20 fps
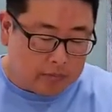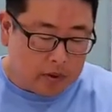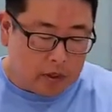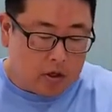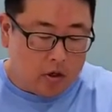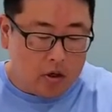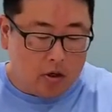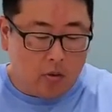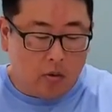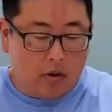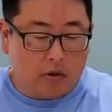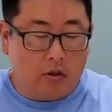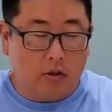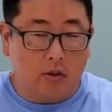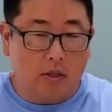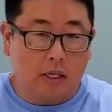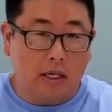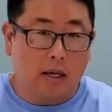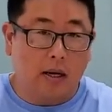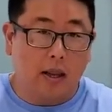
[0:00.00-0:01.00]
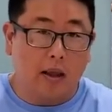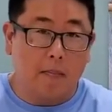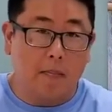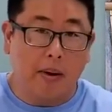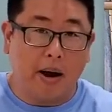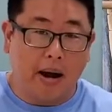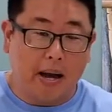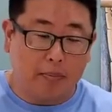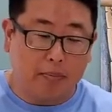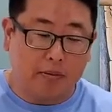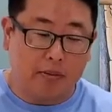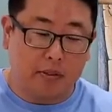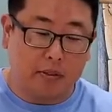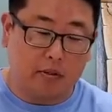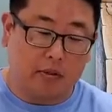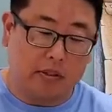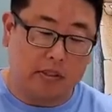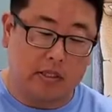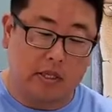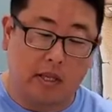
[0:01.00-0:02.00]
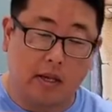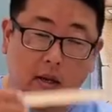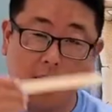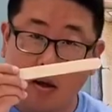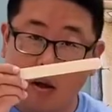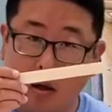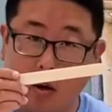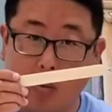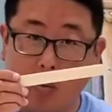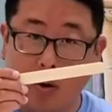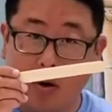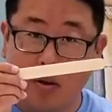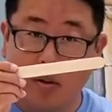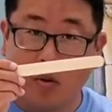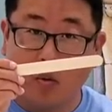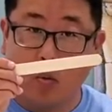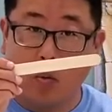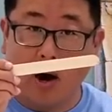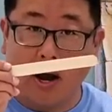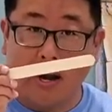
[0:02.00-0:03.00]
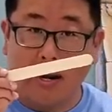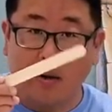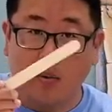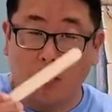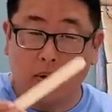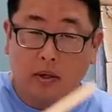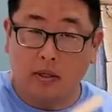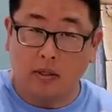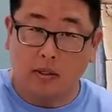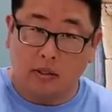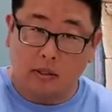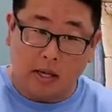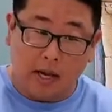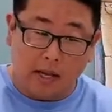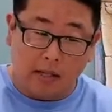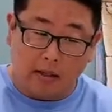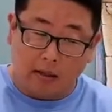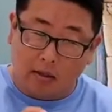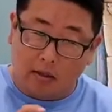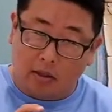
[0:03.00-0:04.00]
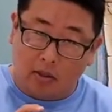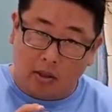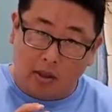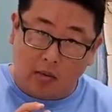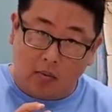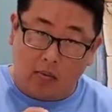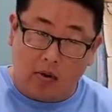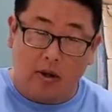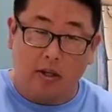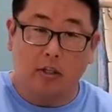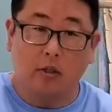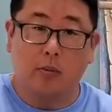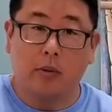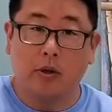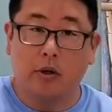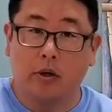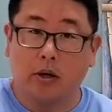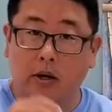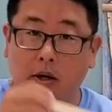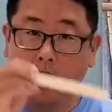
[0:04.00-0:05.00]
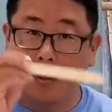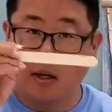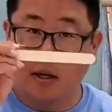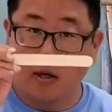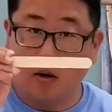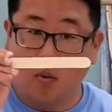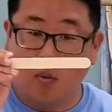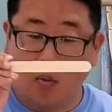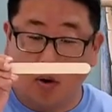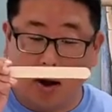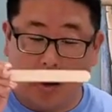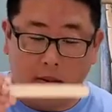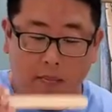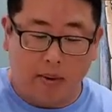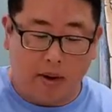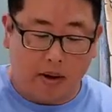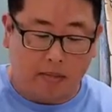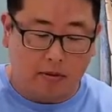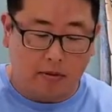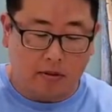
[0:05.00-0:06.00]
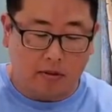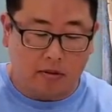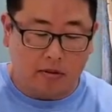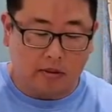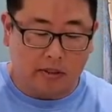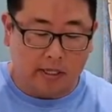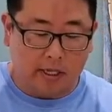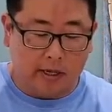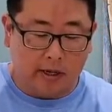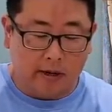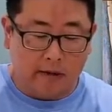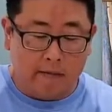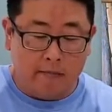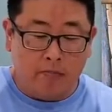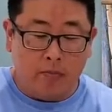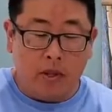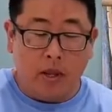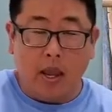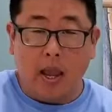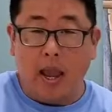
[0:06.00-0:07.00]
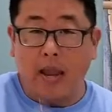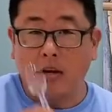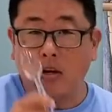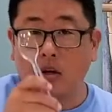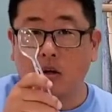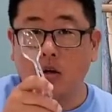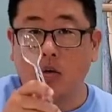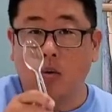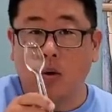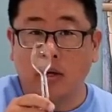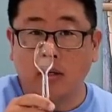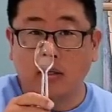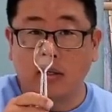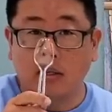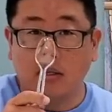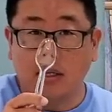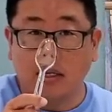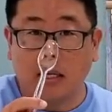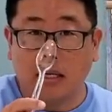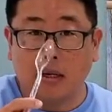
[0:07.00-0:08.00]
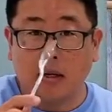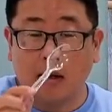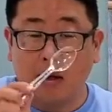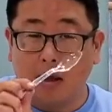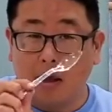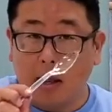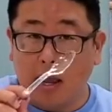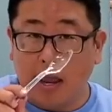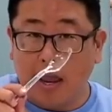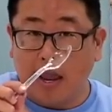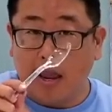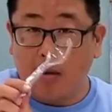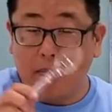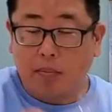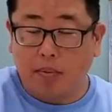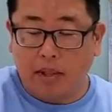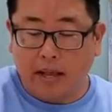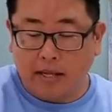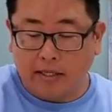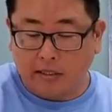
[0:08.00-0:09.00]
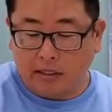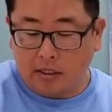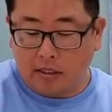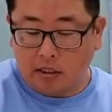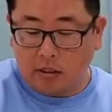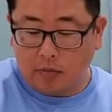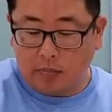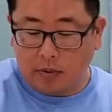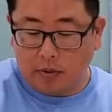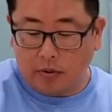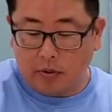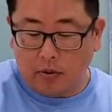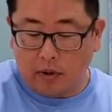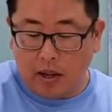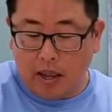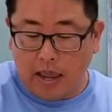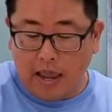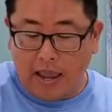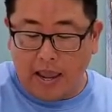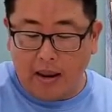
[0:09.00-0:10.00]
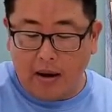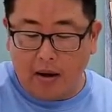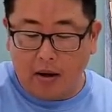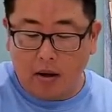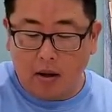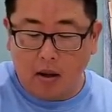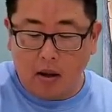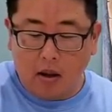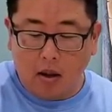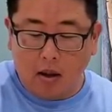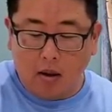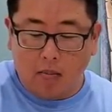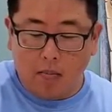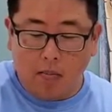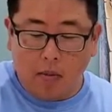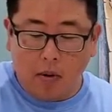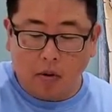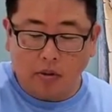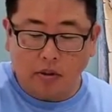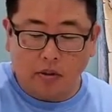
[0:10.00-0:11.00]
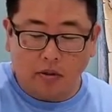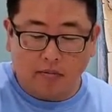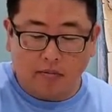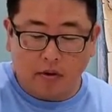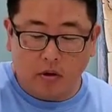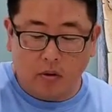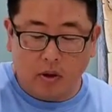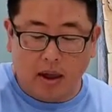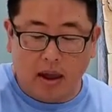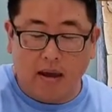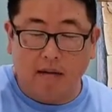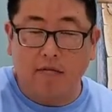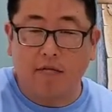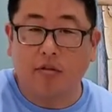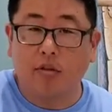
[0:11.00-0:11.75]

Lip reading: You're going to need a popsicle stick, one of the wide ones, not the thin ones, but you're going to need a wide popsicle stick, and you're going to need a plastic spoon, and most of you have